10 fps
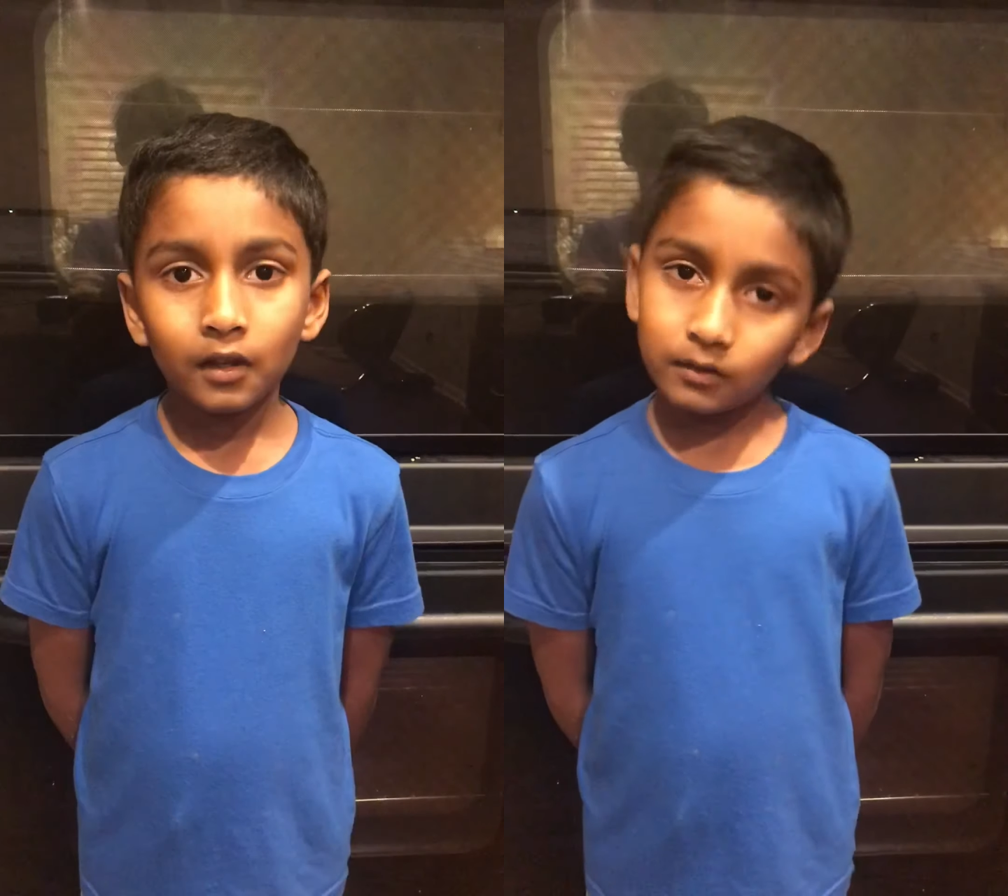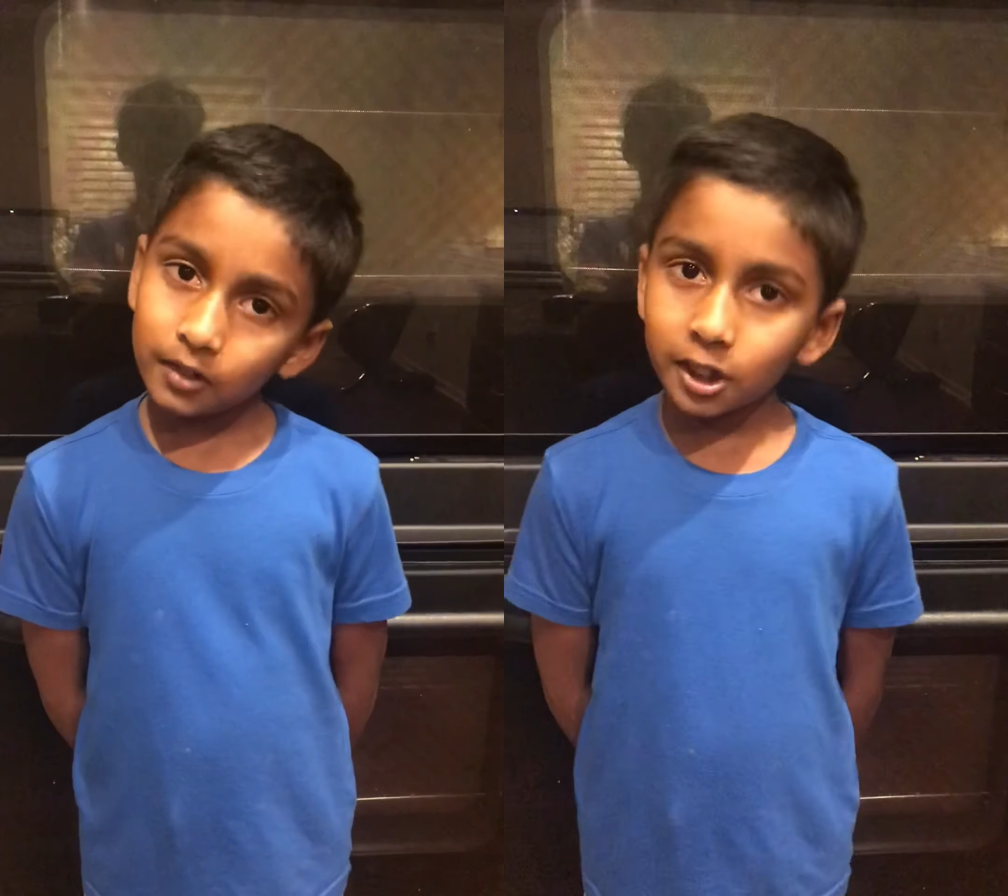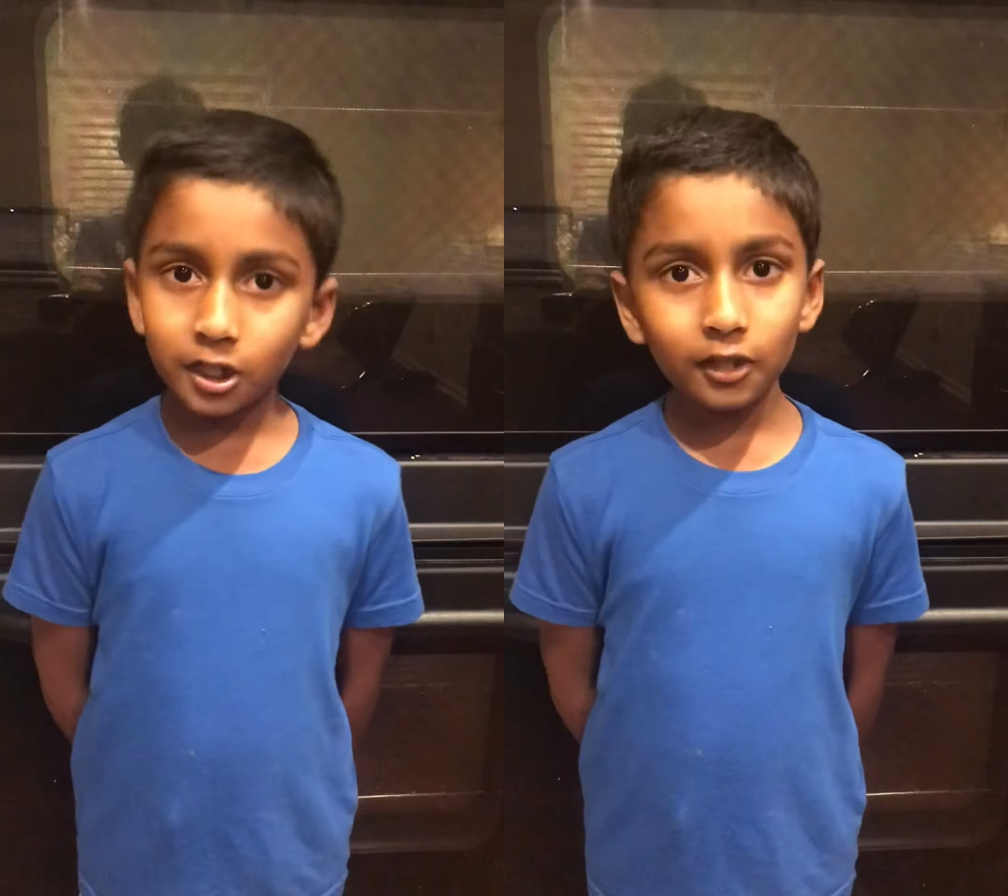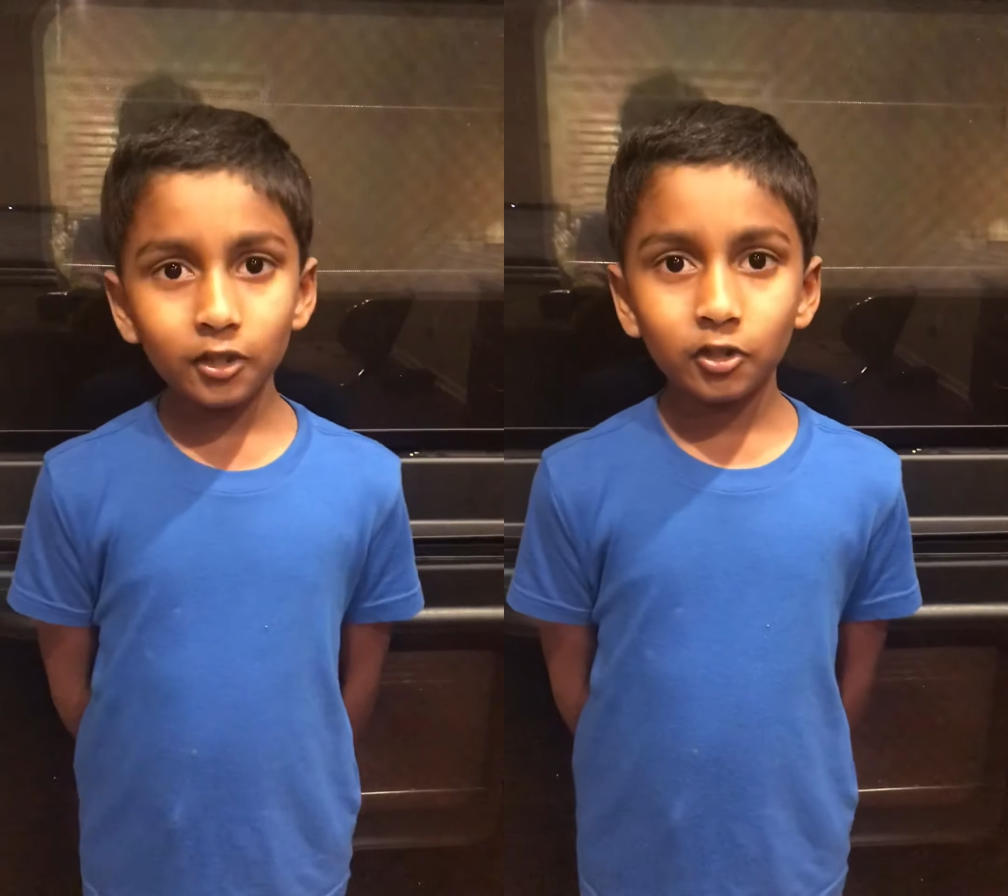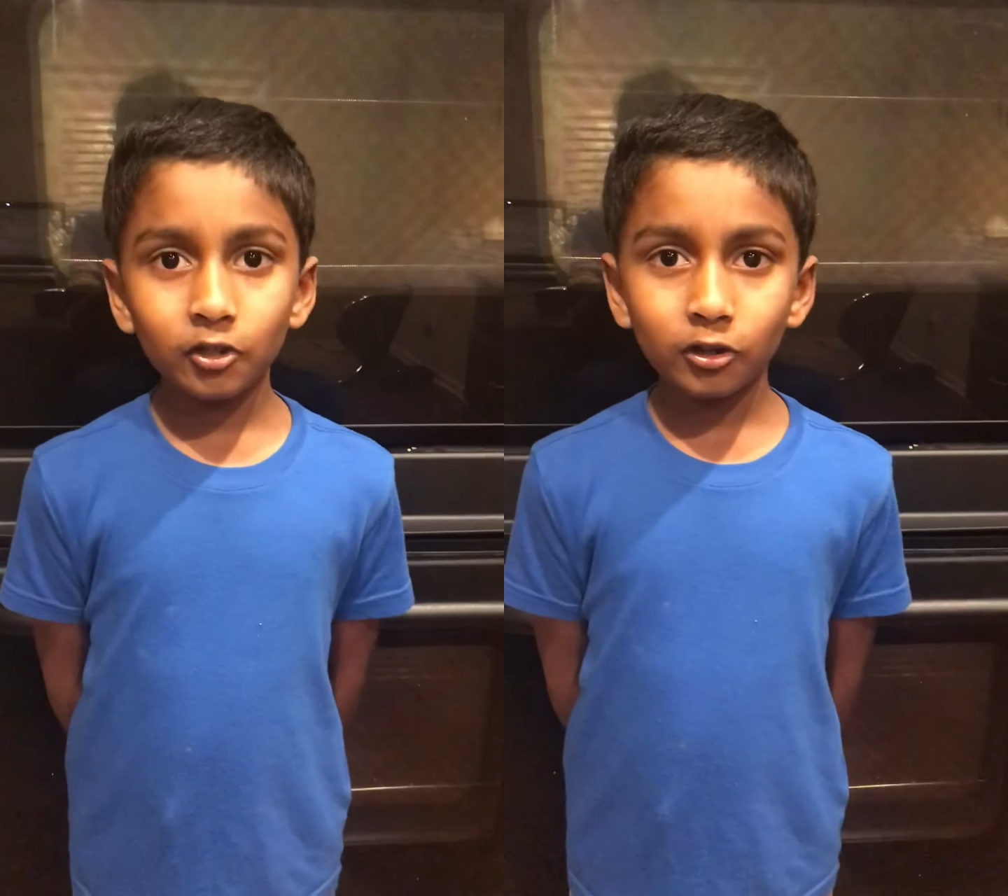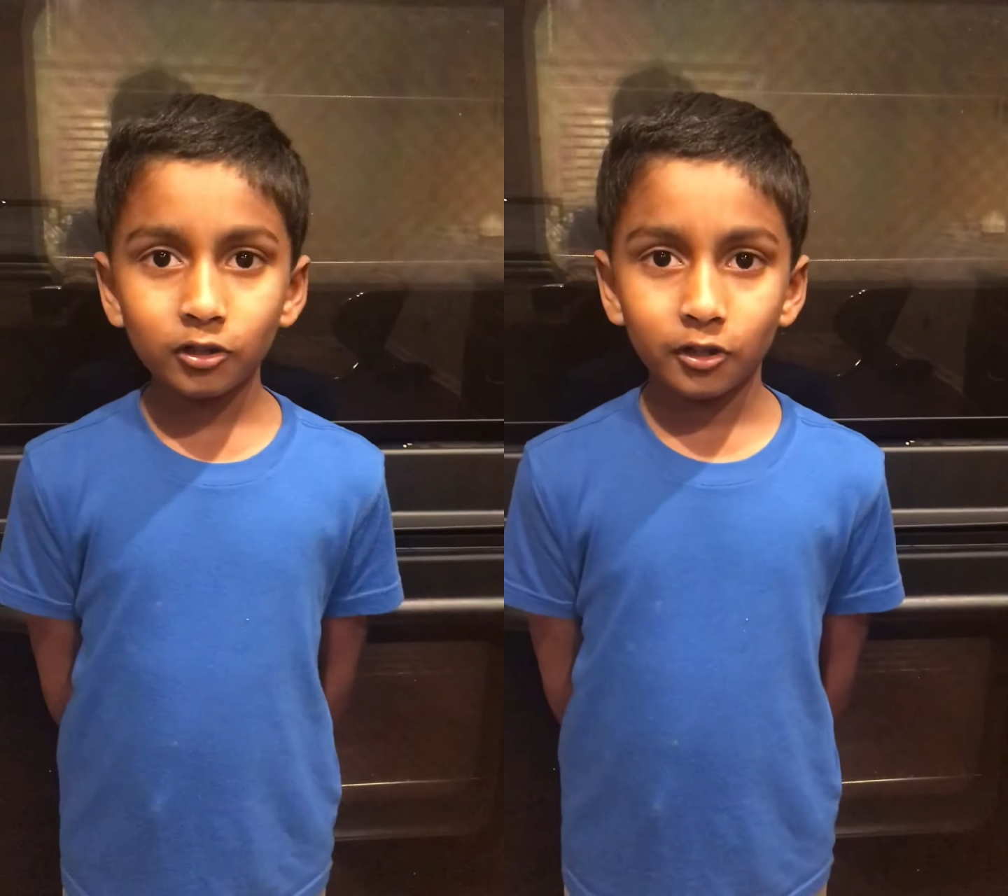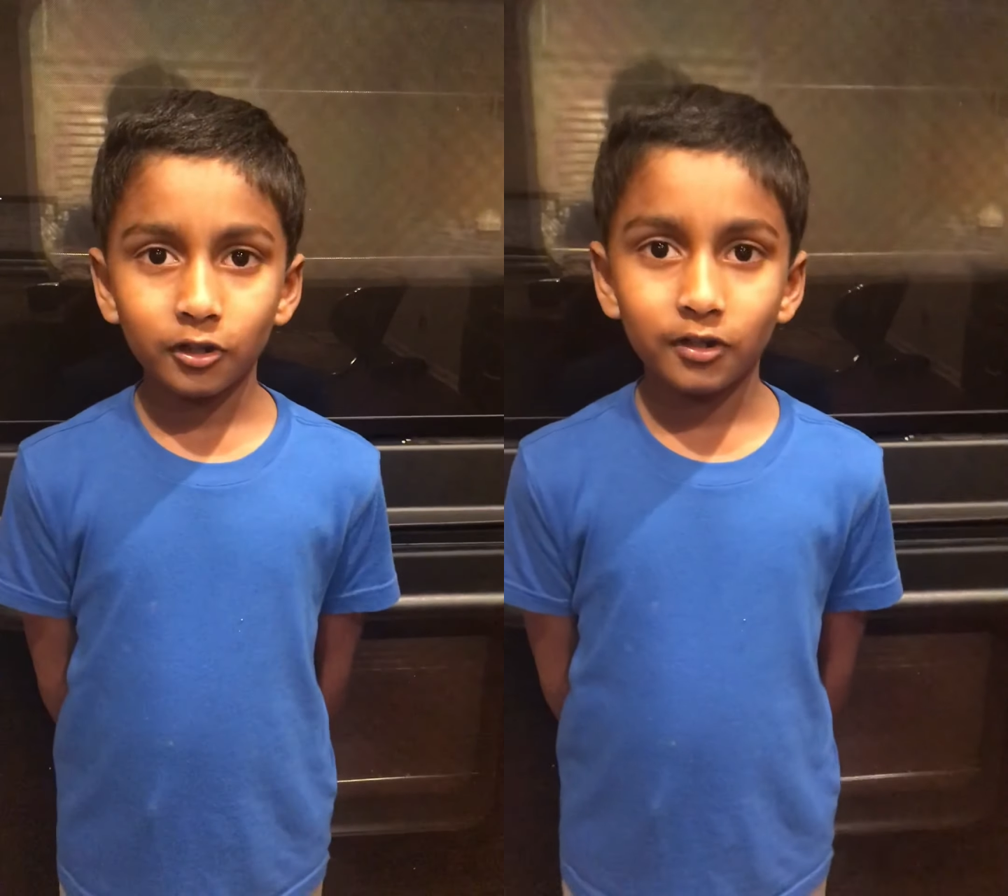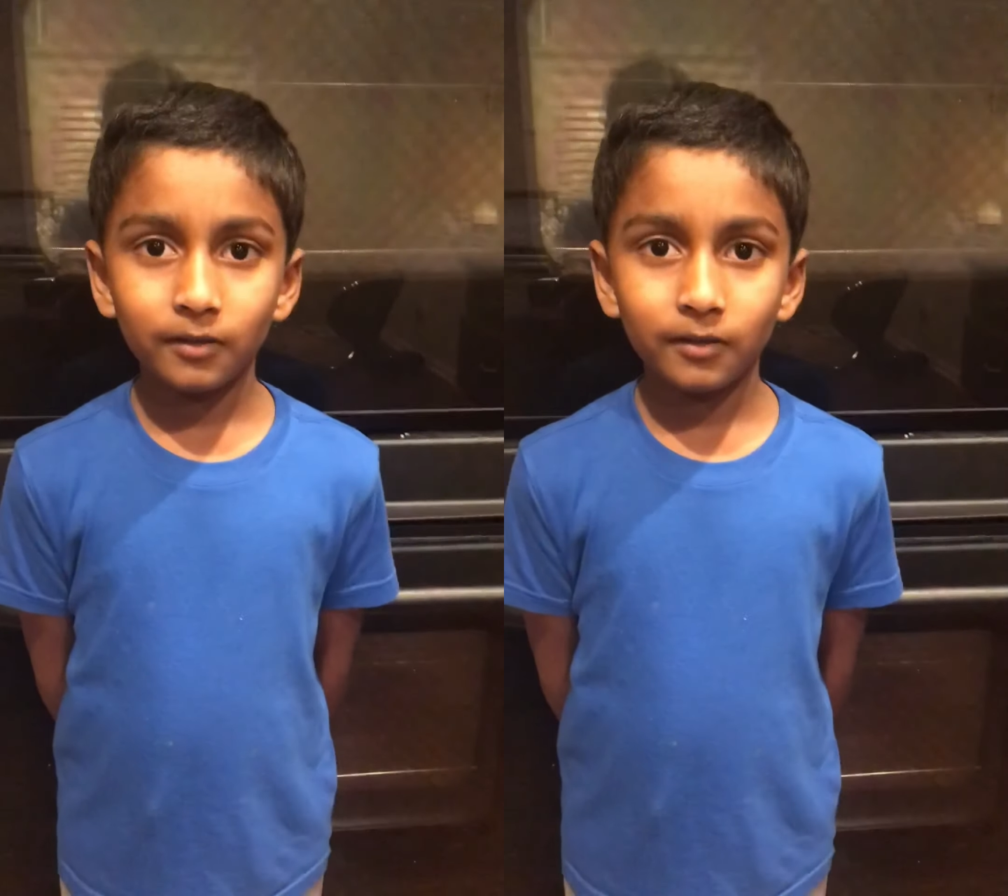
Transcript: Let's get started.